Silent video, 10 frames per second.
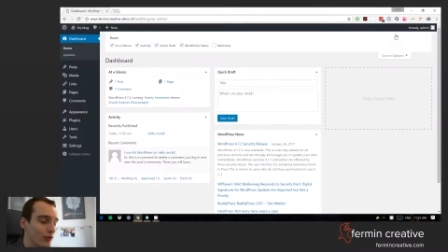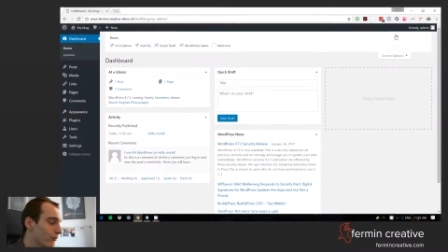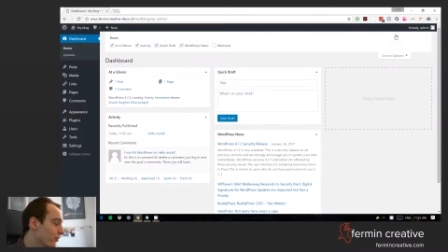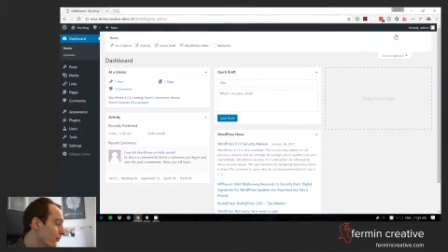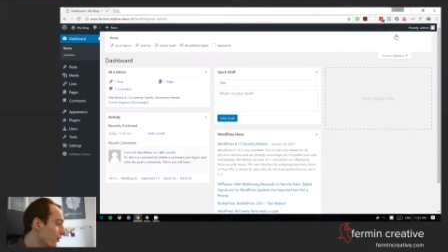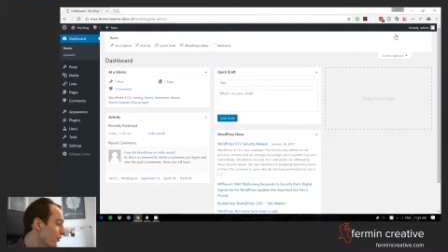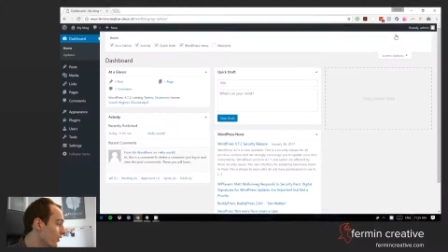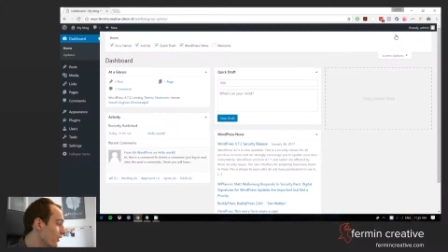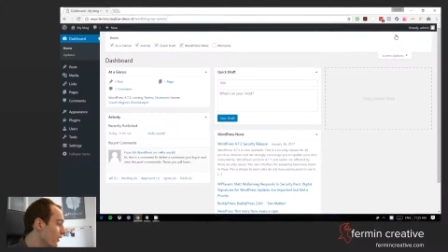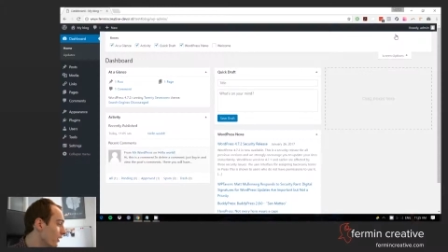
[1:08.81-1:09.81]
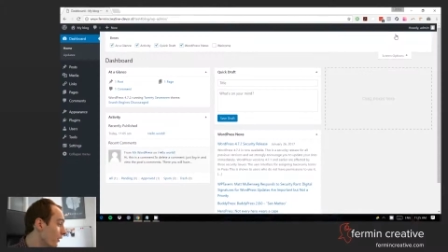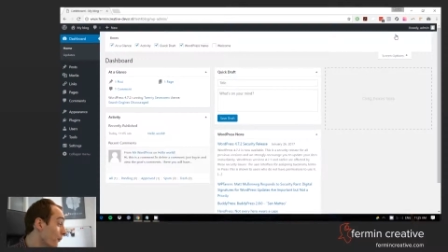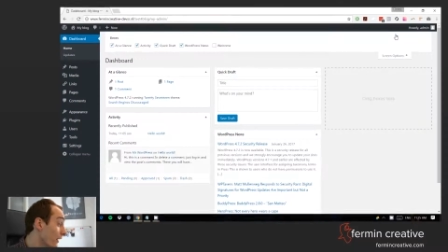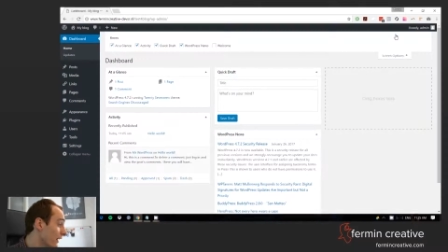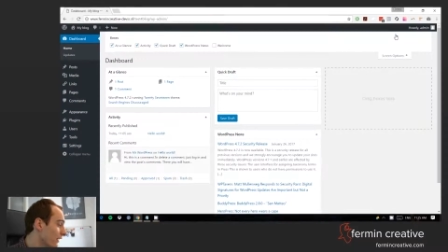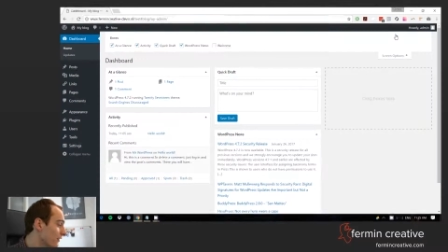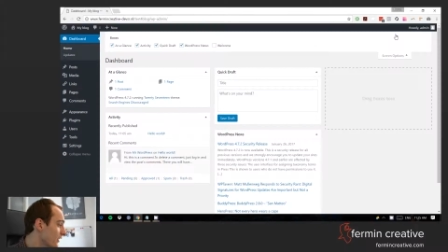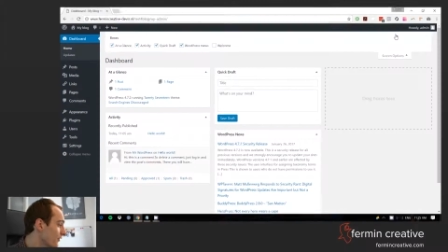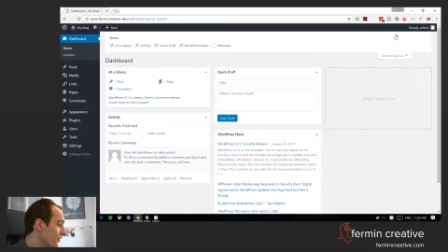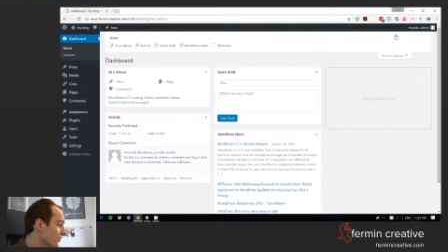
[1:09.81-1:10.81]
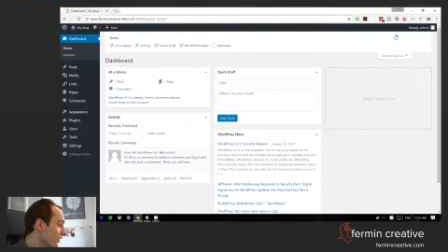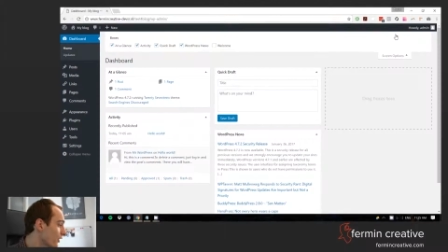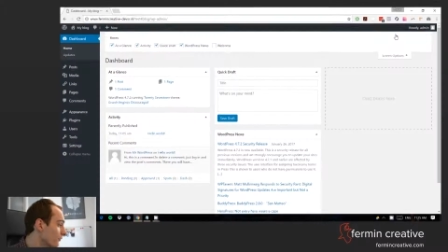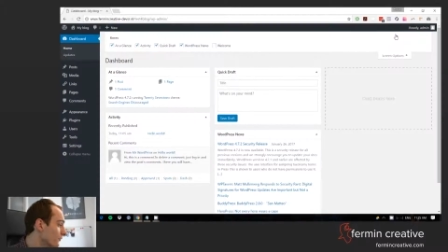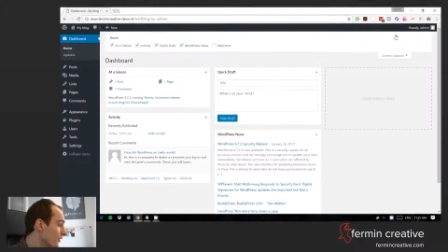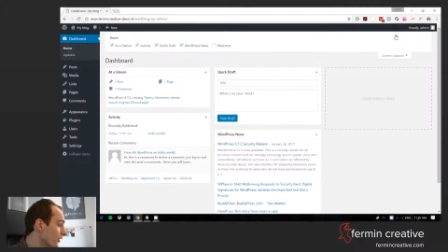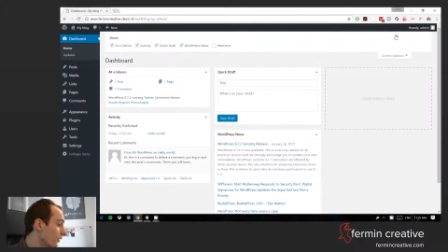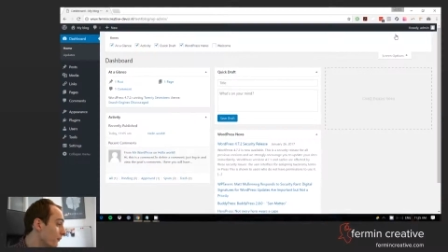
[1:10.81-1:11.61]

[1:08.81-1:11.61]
you have visible at any given time